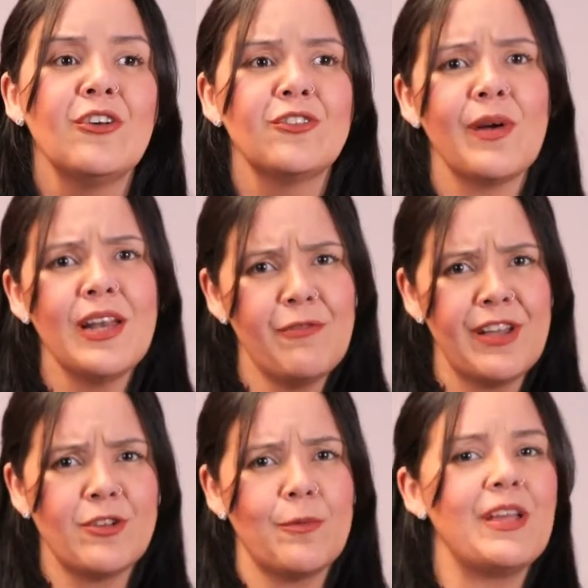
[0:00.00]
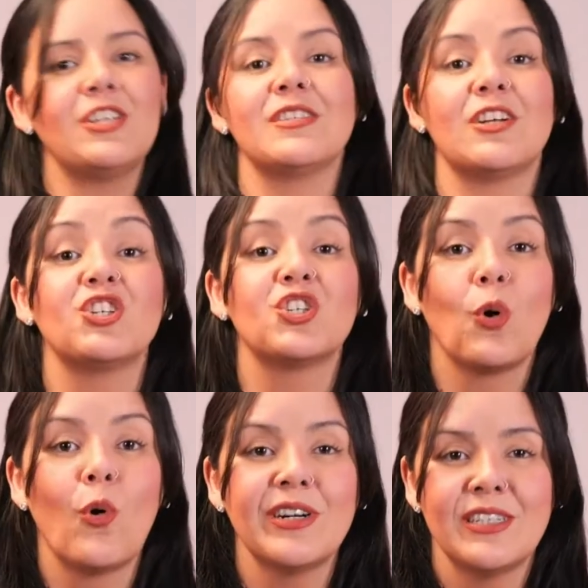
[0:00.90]
So elevator pitches are
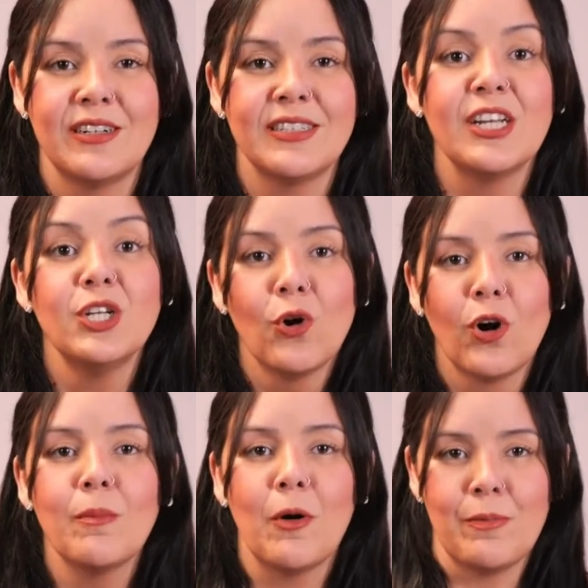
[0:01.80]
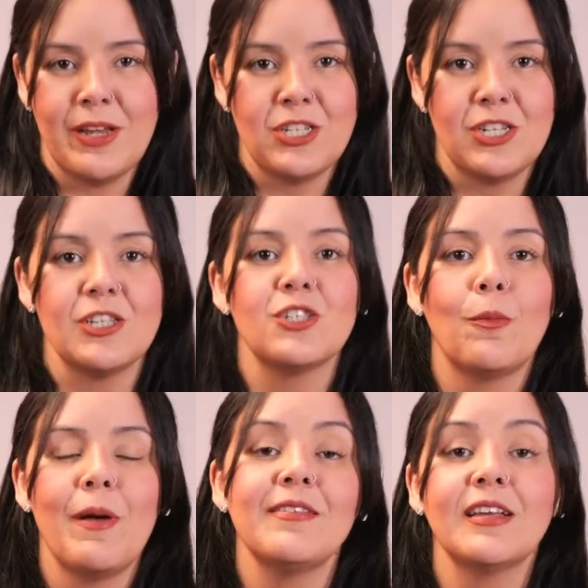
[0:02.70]
shorter than normal pitches. So
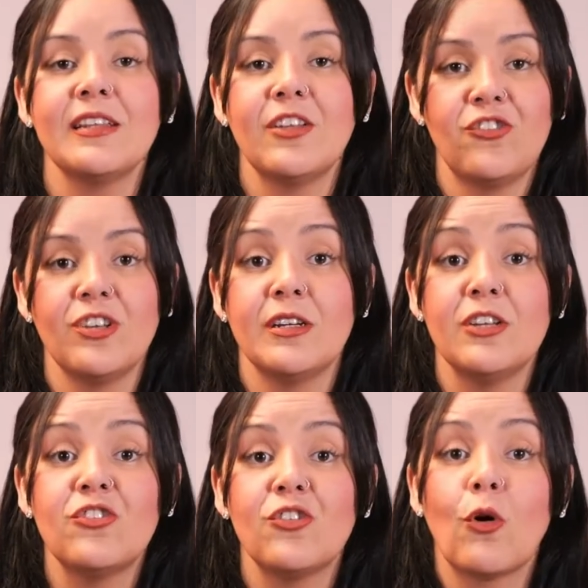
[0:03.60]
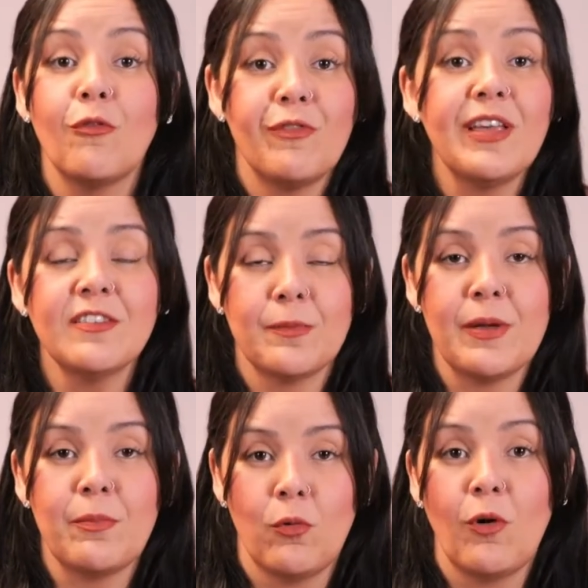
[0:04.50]
basically the student needs to convince
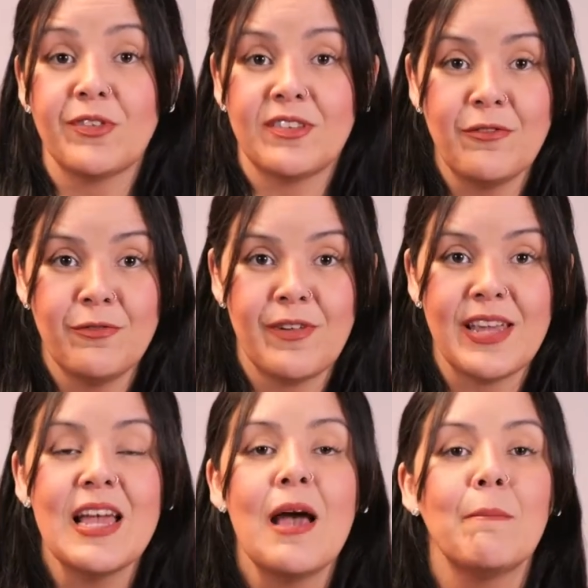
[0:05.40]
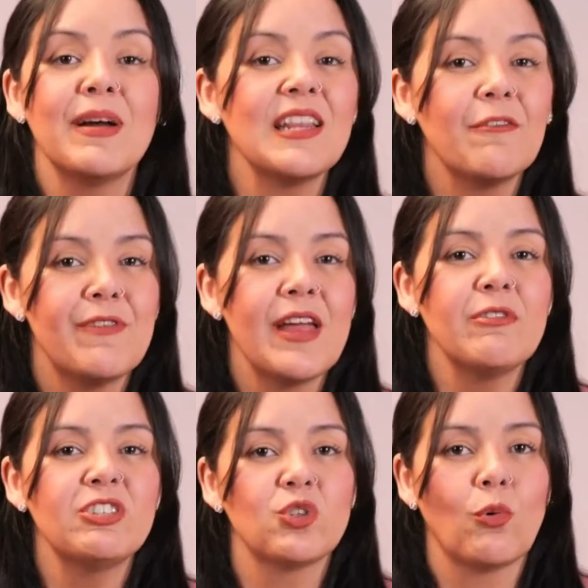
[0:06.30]
people of something, but in a very
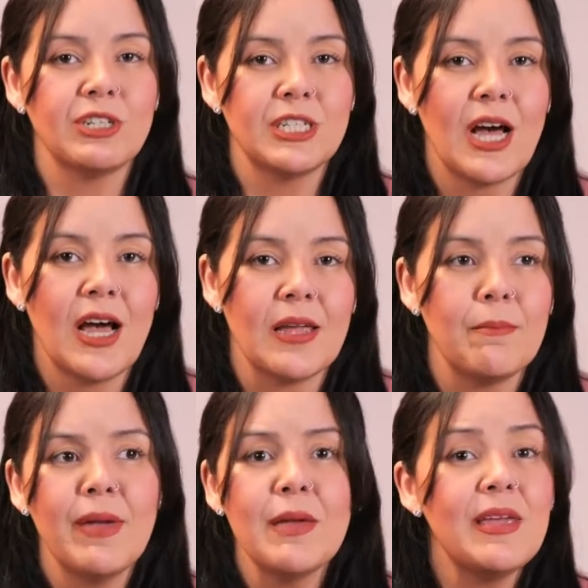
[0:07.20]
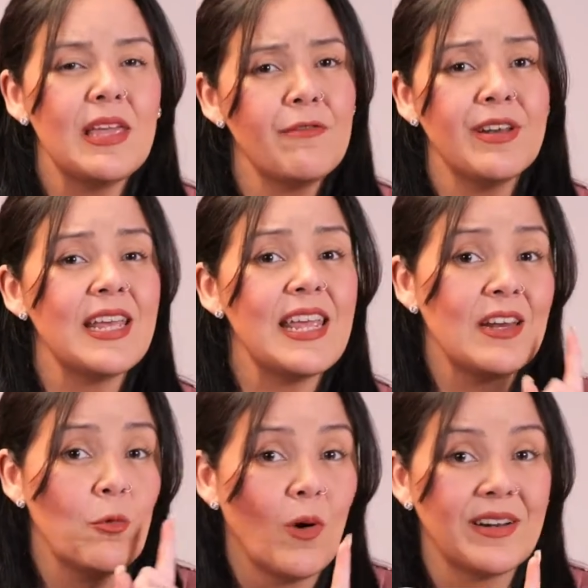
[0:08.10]
short time, maybe even
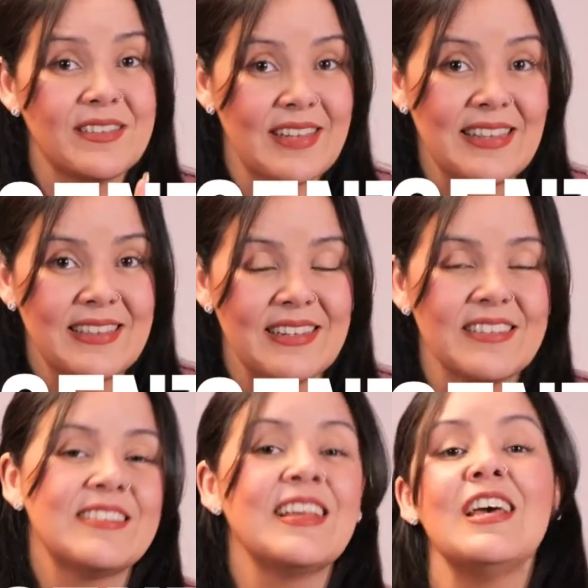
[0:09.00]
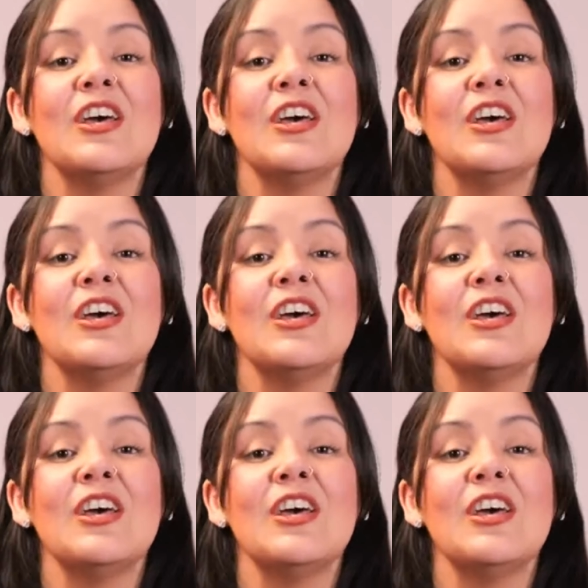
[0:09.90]
in one sentence.